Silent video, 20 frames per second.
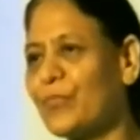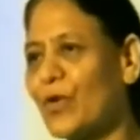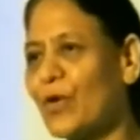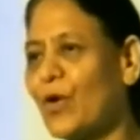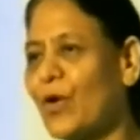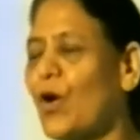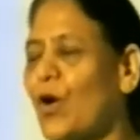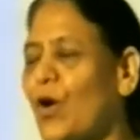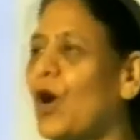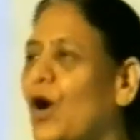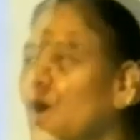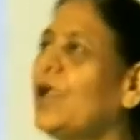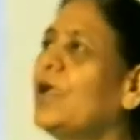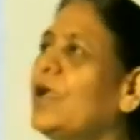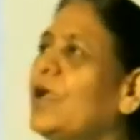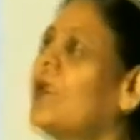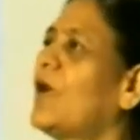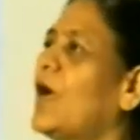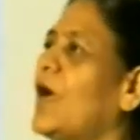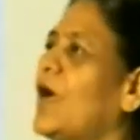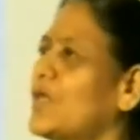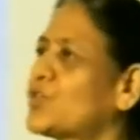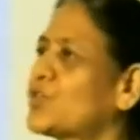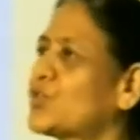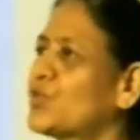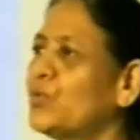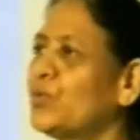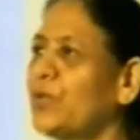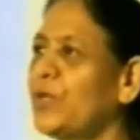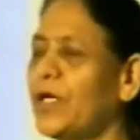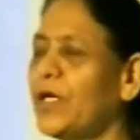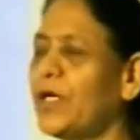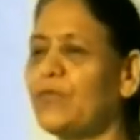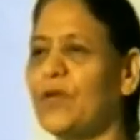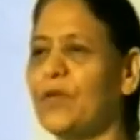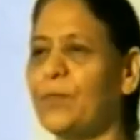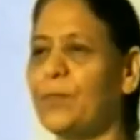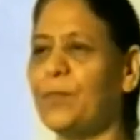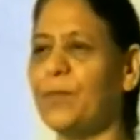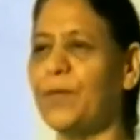or a student
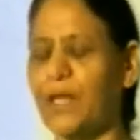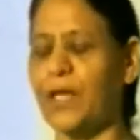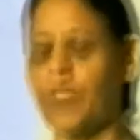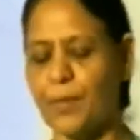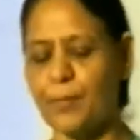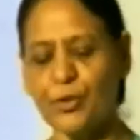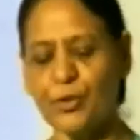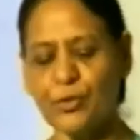will be able to